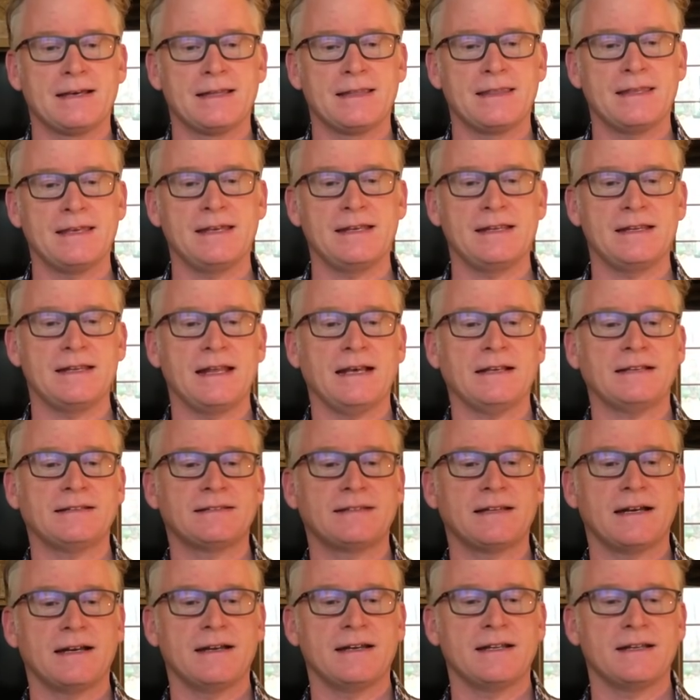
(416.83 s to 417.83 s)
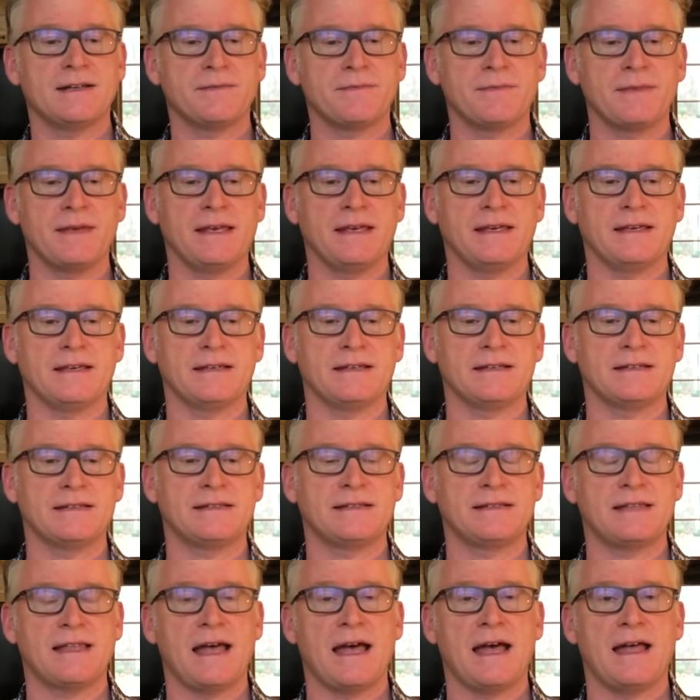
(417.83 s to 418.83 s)
The next item
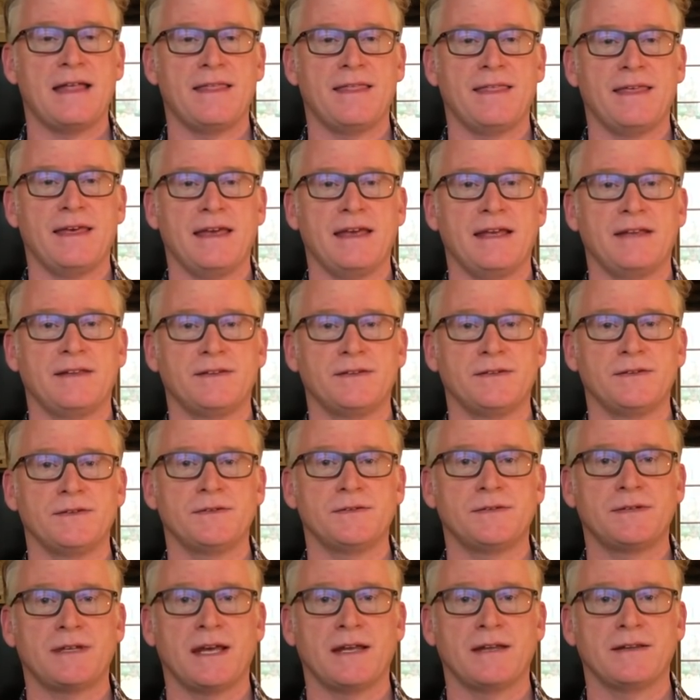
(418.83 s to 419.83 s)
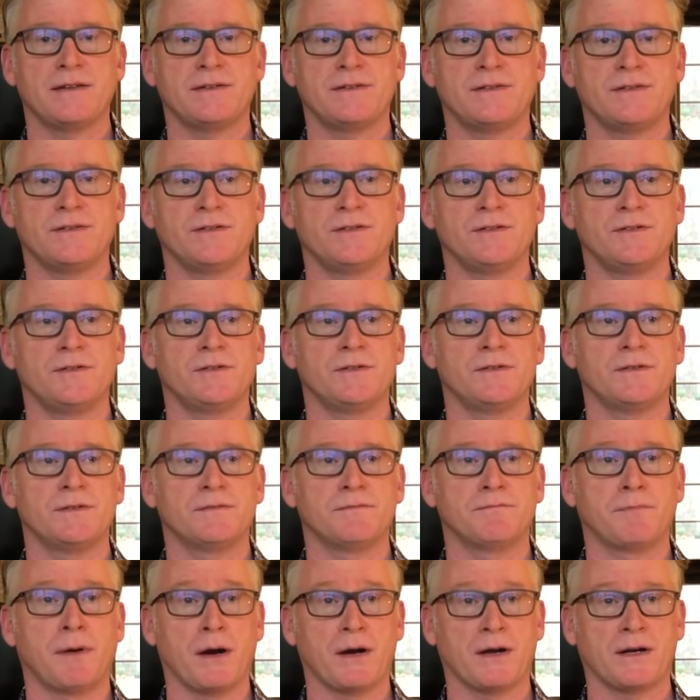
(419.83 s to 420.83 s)
is that they do tend to
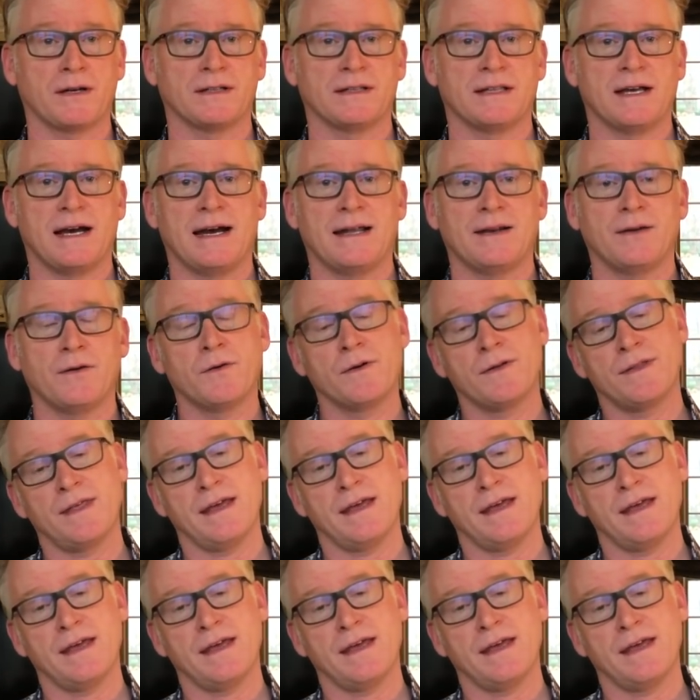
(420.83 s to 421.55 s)
bark a lot, or